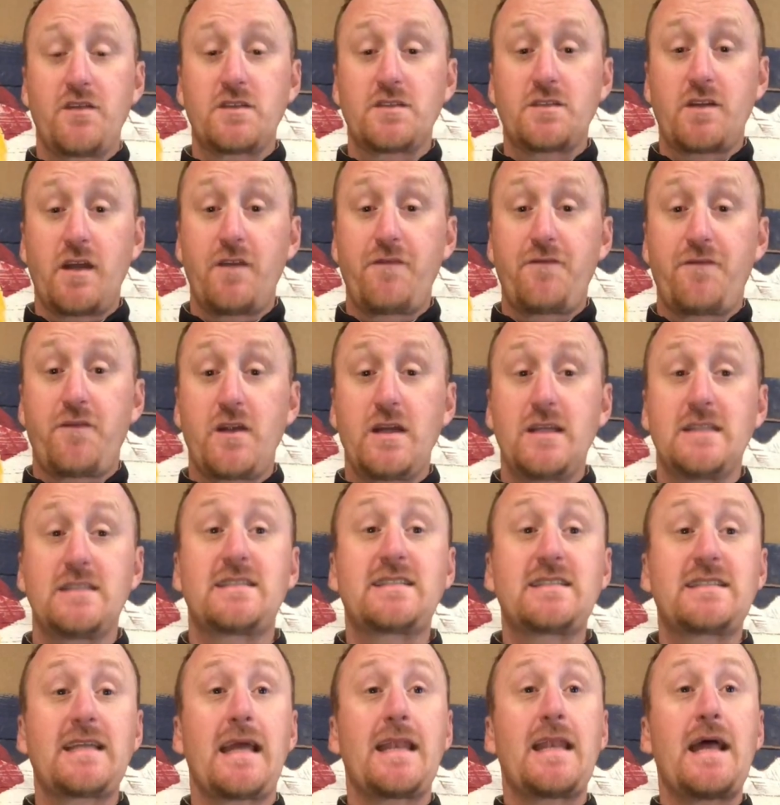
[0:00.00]
grade friends.
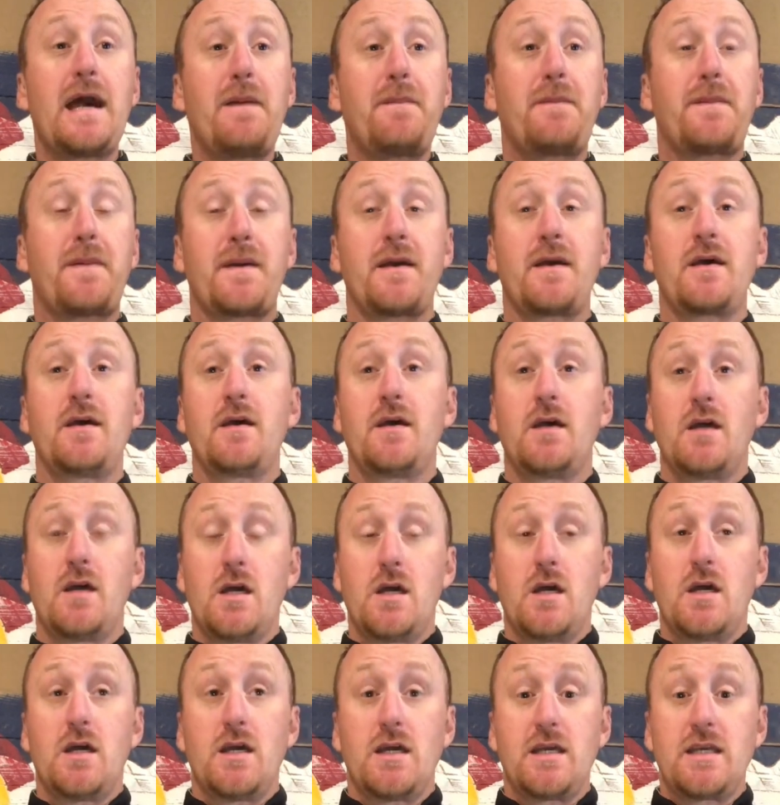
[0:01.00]
Stand up.
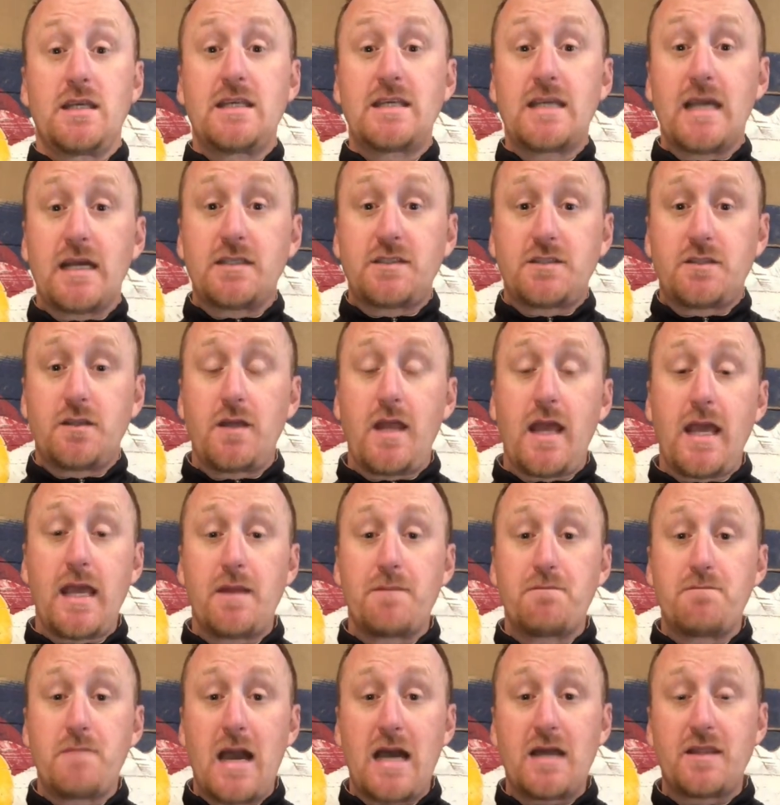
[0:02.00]
Yesterday in
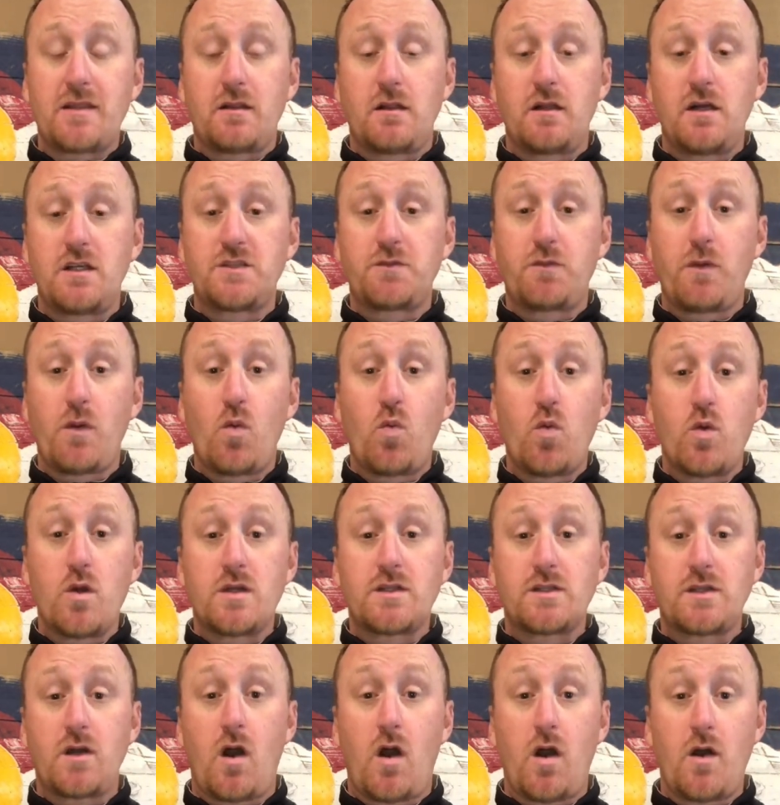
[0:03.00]
math class, we worked
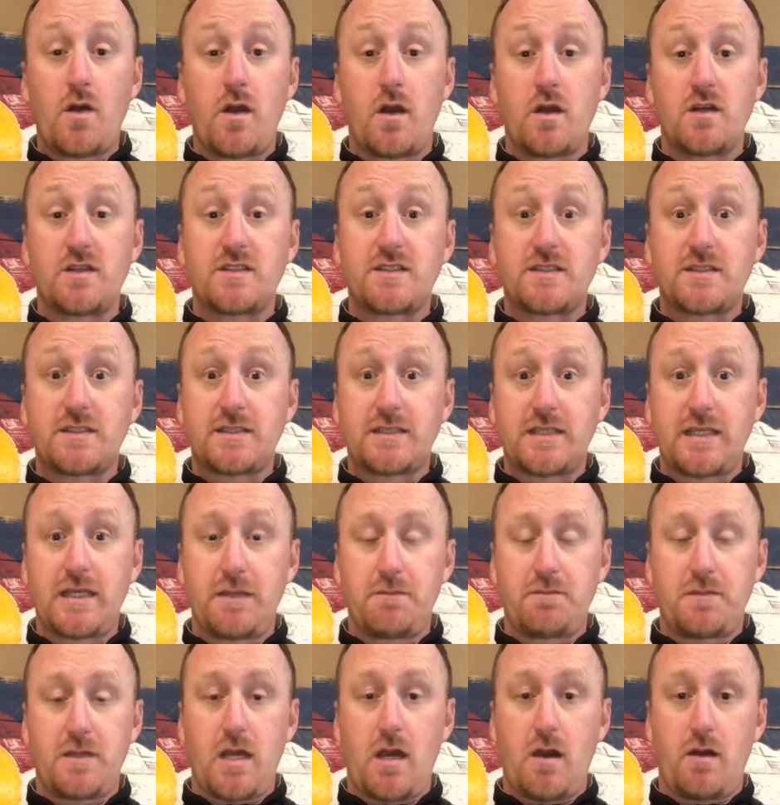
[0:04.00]
on our
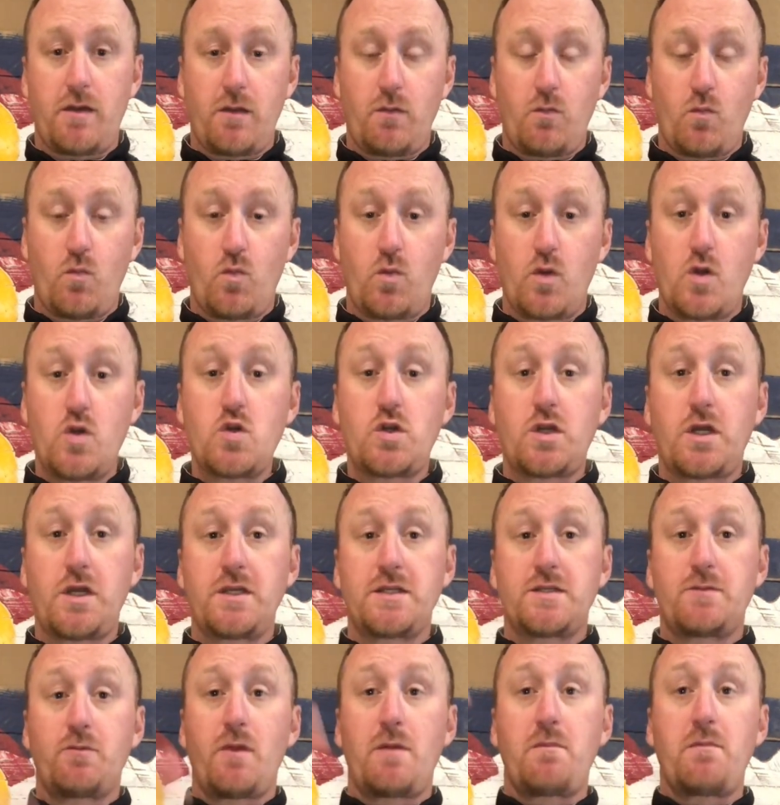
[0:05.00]
skip counting. Who can
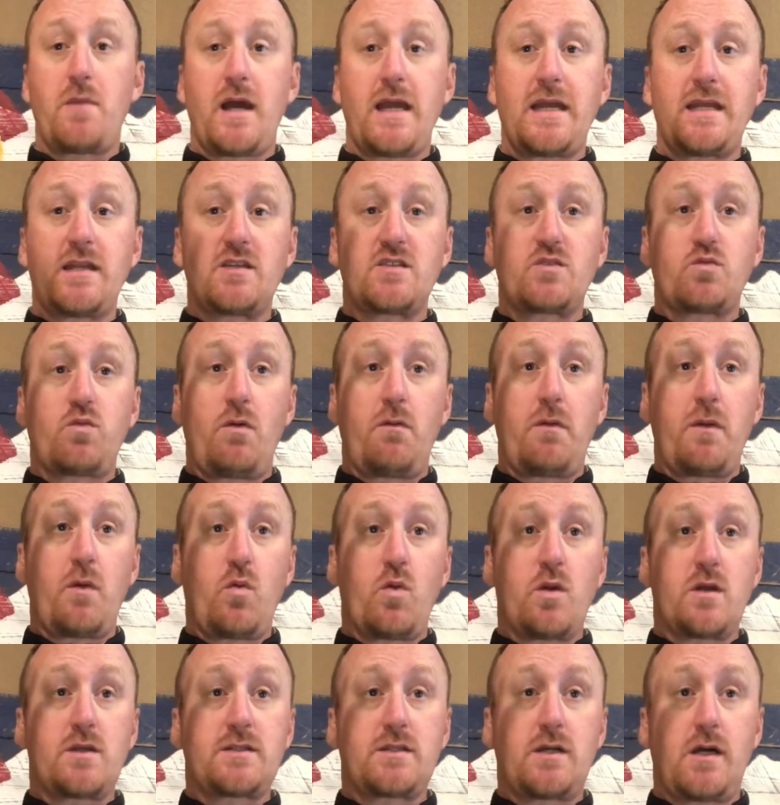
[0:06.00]
remind us what we
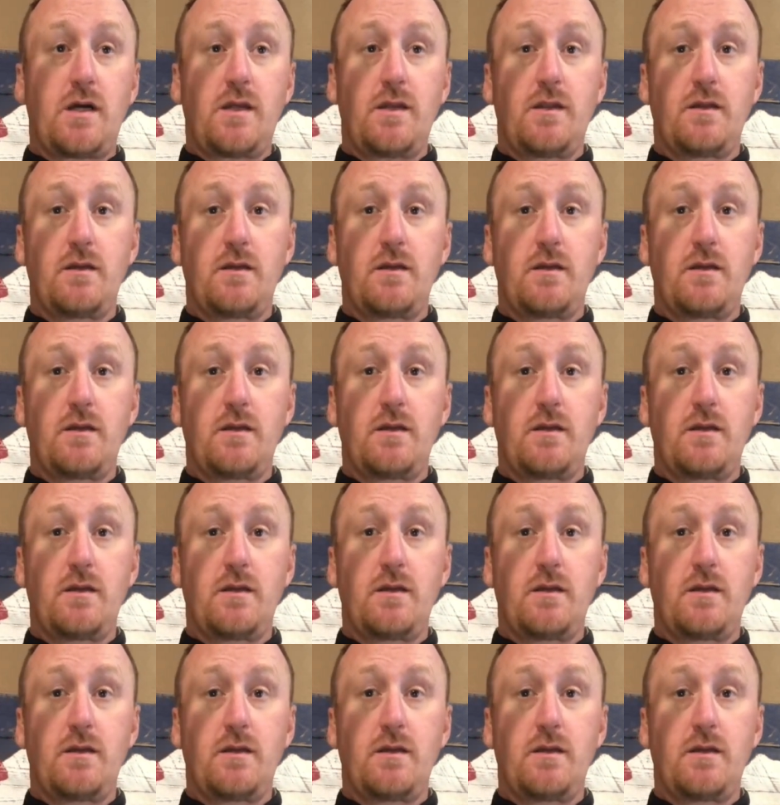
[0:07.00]
worked on?